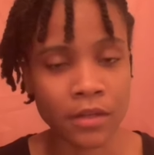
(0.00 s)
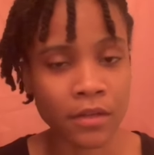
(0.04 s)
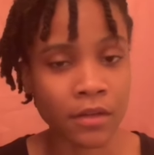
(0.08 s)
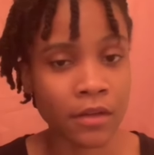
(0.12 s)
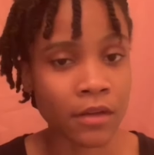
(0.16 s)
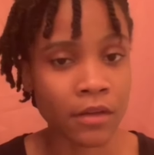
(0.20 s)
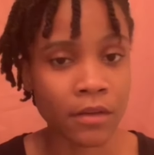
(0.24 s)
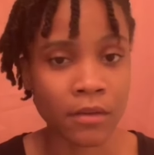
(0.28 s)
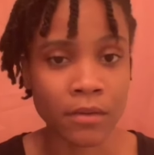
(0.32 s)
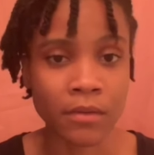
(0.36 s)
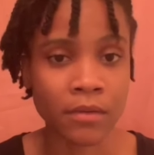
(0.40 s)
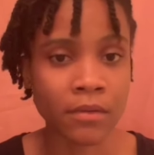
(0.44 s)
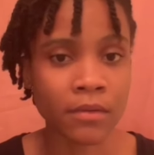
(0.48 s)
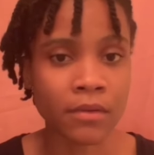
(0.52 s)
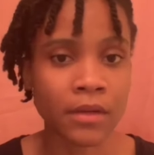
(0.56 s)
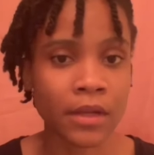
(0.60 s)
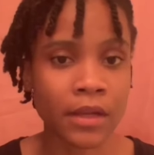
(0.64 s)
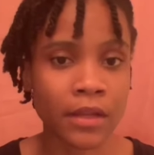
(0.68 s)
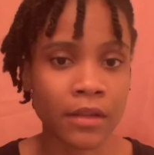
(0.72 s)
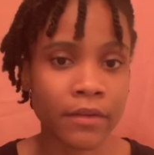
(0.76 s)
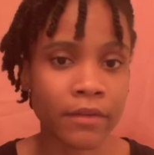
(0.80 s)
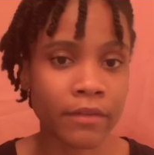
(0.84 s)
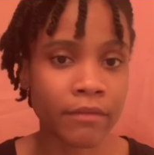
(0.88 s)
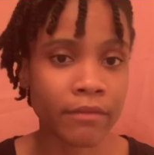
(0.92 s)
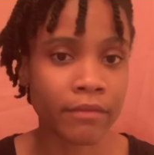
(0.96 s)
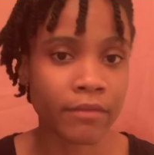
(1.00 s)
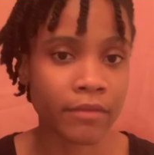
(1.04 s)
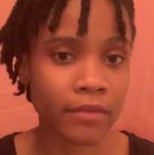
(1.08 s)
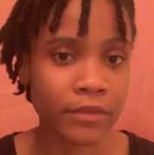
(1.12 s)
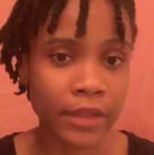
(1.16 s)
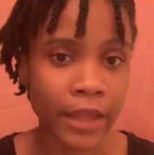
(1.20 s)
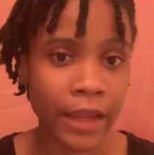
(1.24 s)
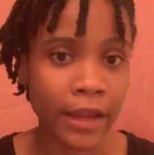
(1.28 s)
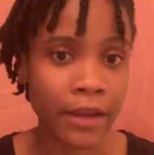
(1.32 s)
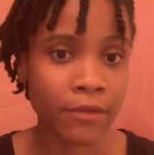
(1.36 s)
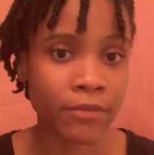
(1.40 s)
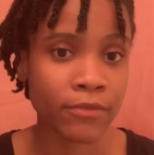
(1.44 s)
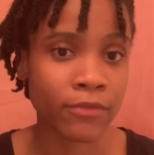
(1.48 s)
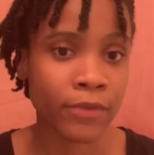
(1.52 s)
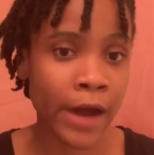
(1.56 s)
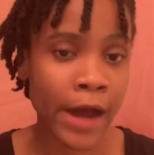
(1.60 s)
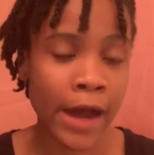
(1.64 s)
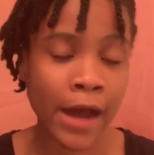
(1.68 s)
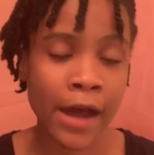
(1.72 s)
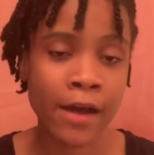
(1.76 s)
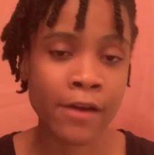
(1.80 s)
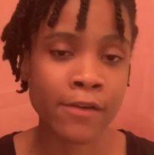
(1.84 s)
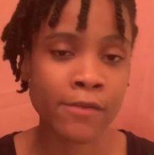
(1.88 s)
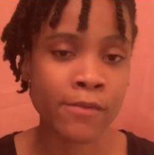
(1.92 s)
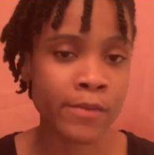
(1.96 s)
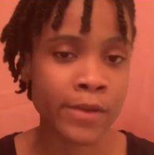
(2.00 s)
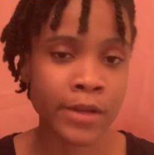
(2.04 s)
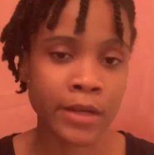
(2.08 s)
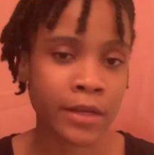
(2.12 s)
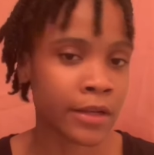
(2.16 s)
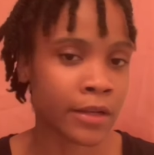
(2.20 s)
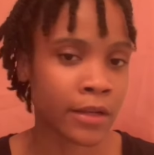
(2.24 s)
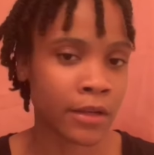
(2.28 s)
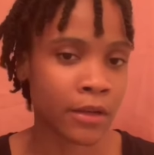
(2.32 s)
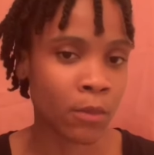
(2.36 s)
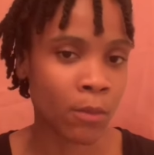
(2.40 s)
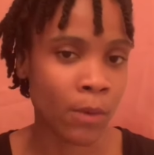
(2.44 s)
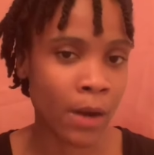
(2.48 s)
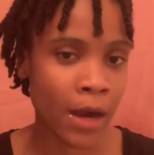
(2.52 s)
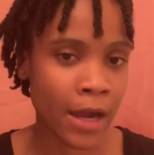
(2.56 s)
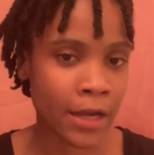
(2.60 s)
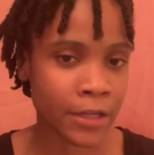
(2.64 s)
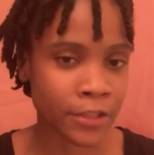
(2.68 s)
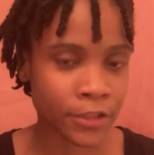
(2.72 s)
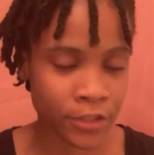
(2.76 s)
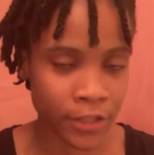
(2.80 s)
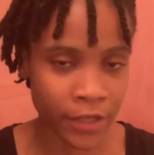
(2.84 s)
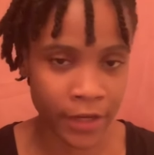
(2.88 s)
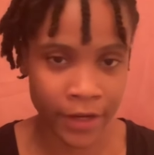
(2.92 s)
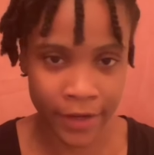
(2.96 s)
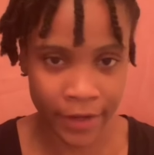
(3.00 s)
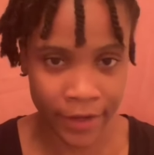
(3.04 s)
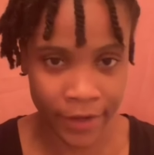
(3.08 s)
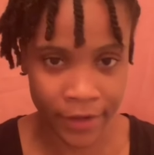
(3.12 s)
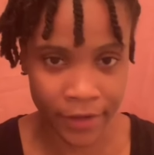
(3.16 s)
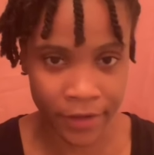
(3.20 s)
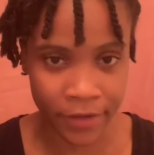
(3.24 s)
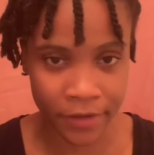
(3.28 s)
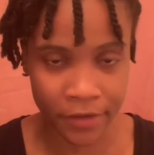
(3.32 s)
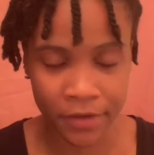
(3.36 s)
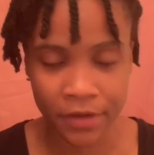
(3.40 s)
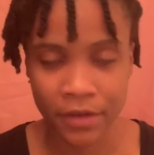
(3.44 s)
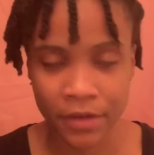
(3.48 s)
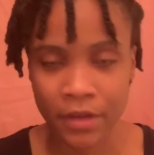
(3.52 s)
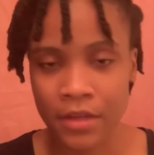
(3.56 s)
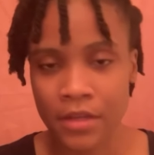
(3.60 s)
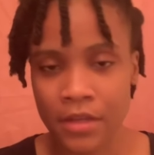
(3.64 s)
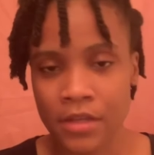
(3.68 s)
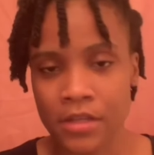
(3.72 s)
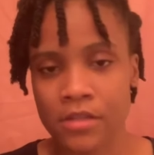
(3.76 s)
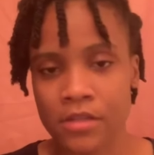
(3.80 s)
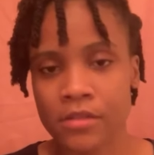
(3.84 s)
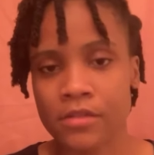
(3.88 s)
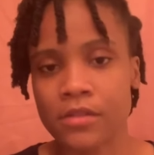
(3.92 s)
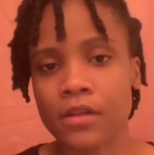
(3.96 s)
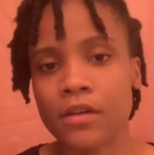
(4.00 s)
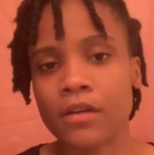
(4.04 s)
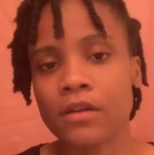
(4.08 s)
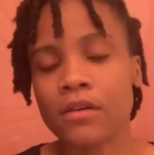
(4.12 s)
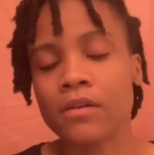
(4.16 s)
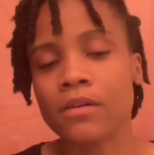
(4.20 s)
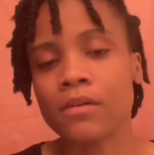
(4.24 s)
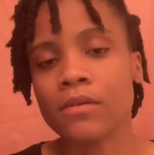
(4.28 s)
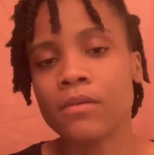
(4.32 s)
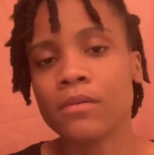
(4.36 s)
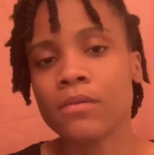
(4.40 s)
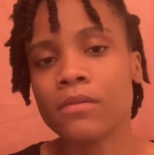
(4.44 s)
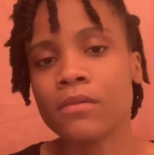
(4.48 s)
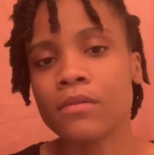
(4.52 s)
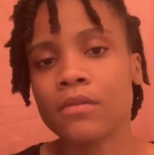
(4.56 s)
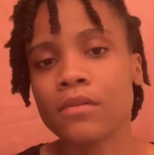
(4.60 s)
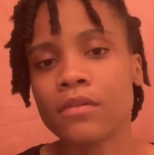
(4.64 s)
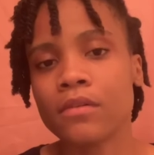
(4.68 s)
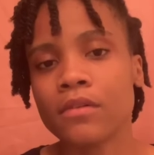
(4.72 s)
No, at day 5 we need to wash our hair. So